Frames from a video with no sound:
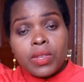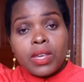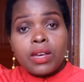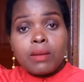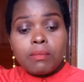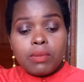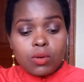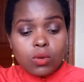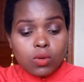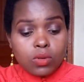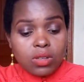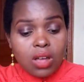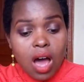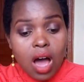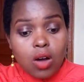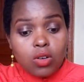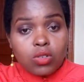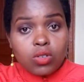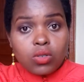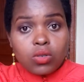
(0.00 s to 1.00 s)
Because
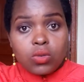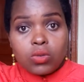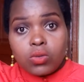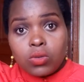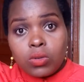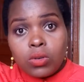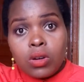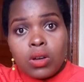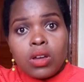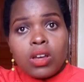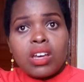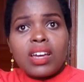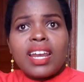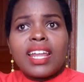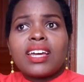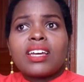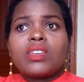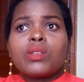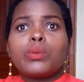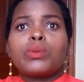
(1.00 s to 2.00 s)
how do you,
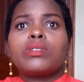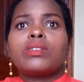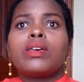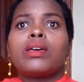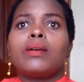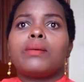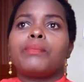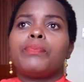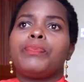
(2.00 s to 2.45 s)
like you see,